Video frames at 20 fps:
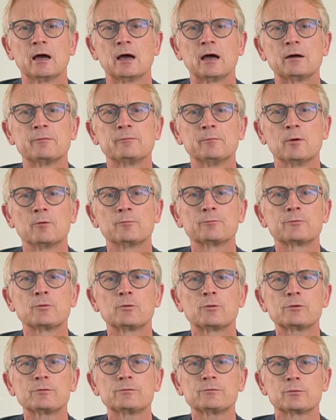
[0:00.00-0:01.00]
I'm, of
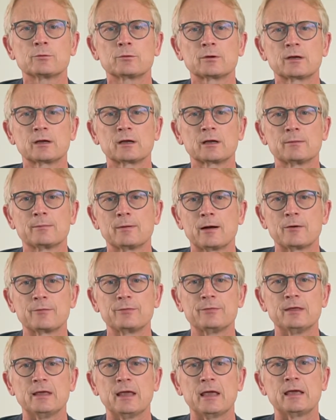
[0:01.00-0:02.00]
course, talking
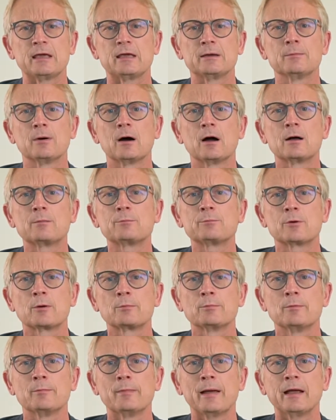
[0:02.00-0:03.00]
about the AMR
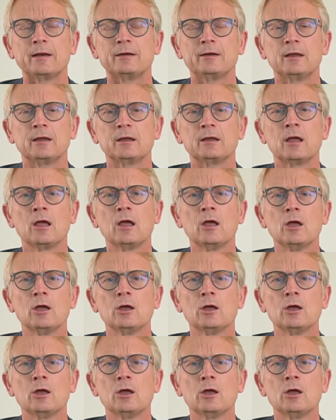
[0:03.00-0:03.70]
problematic,